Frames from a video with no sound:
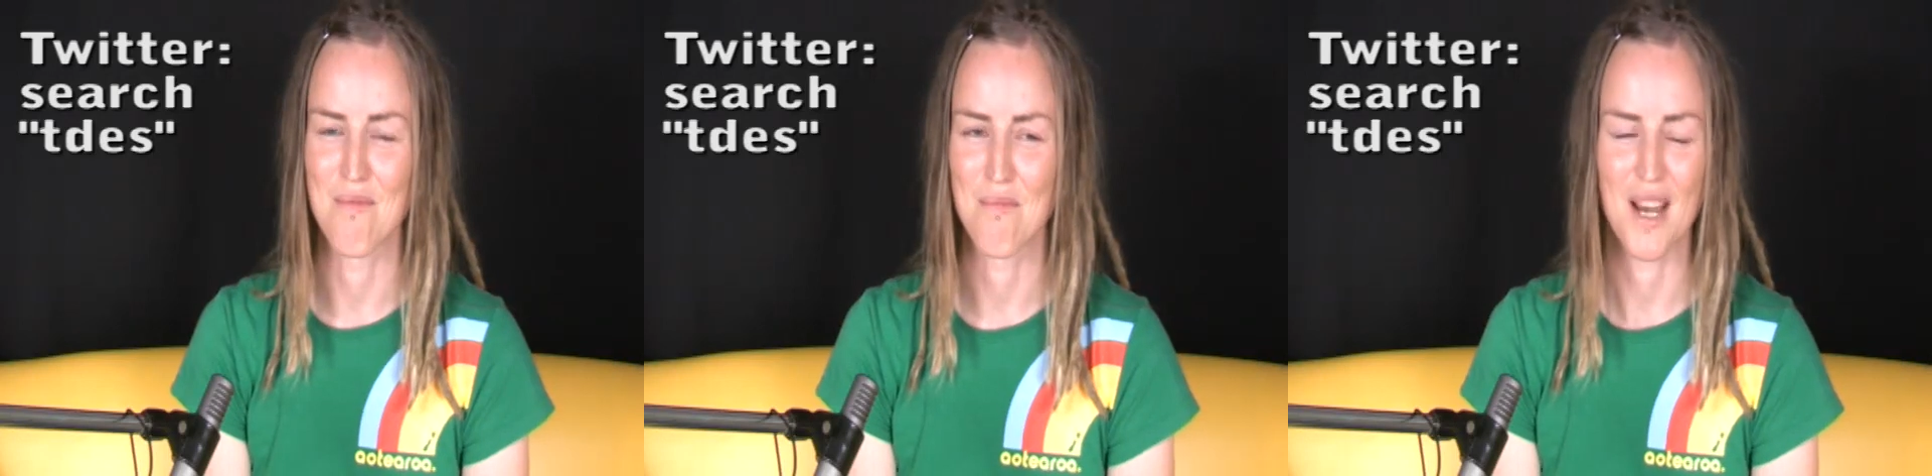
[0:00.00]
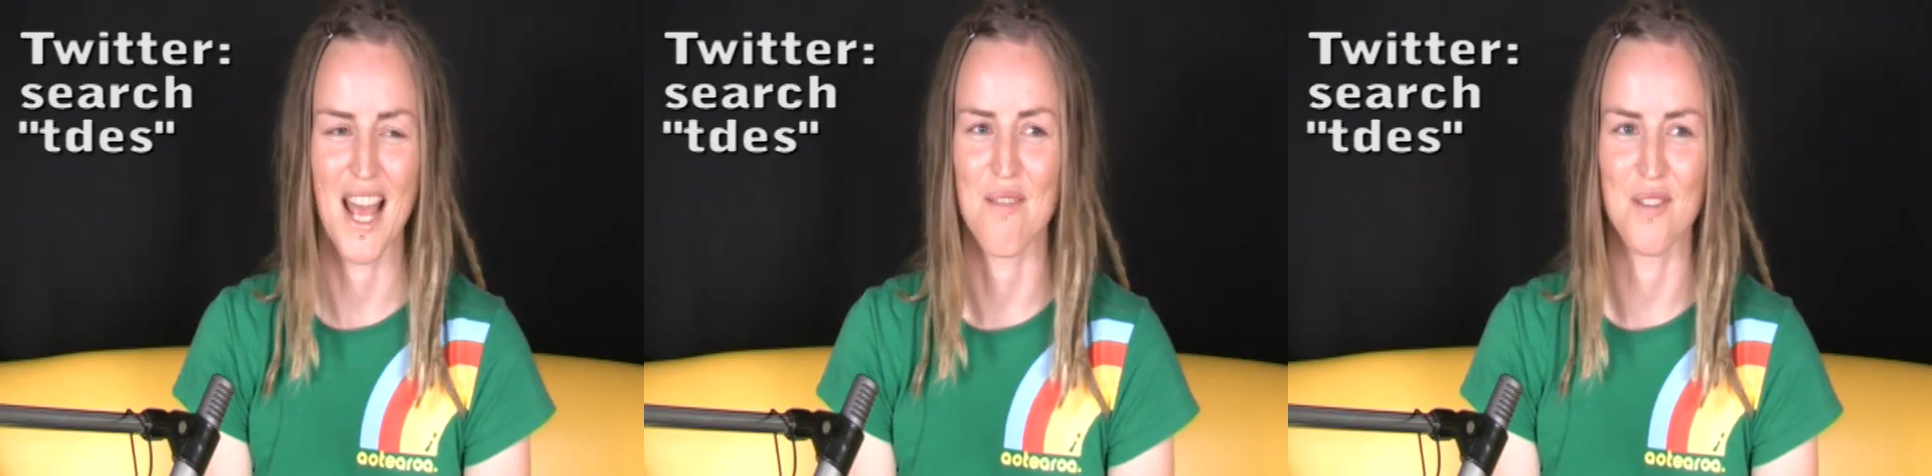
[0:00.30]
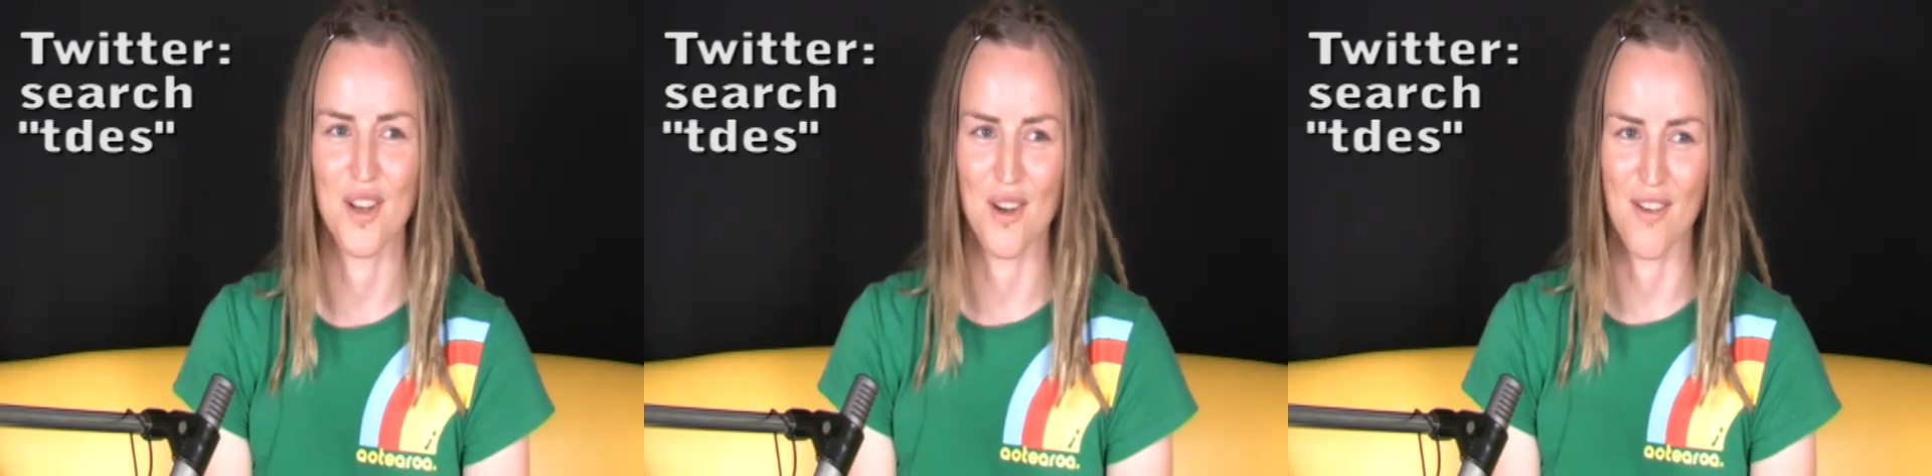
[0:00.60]
but I
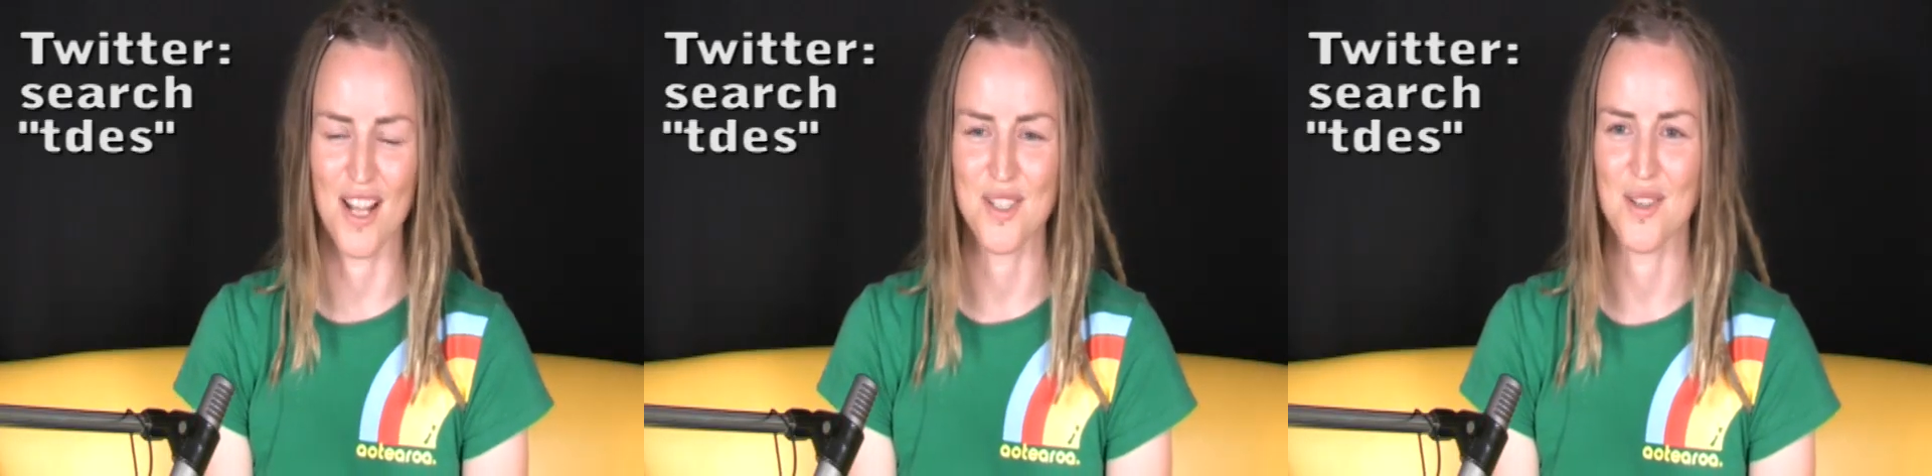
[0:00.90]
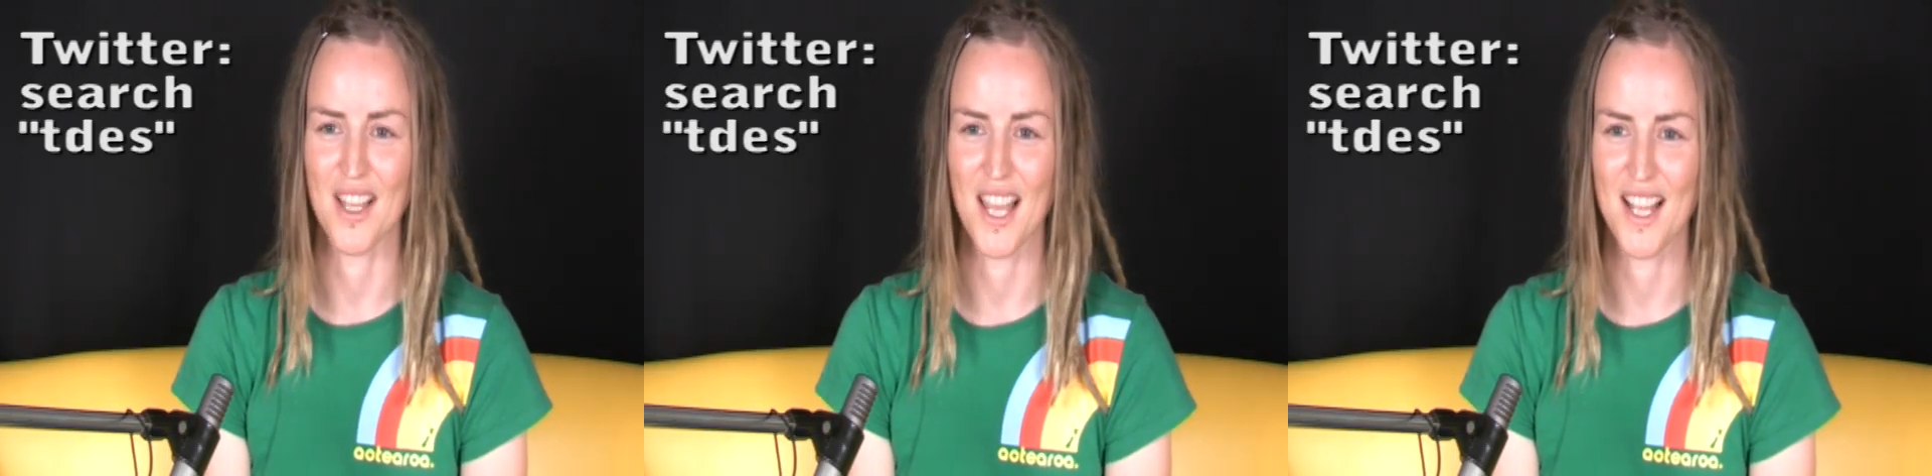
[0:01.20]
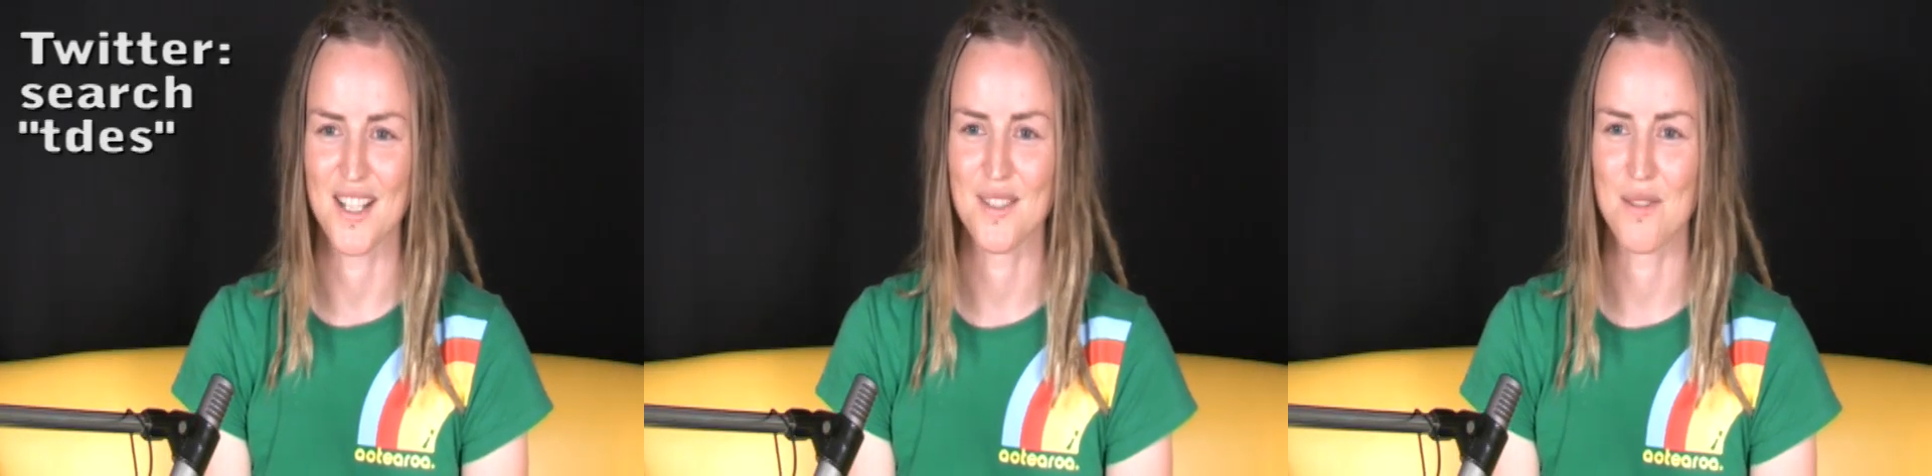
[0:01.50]
haven't got around to it yet.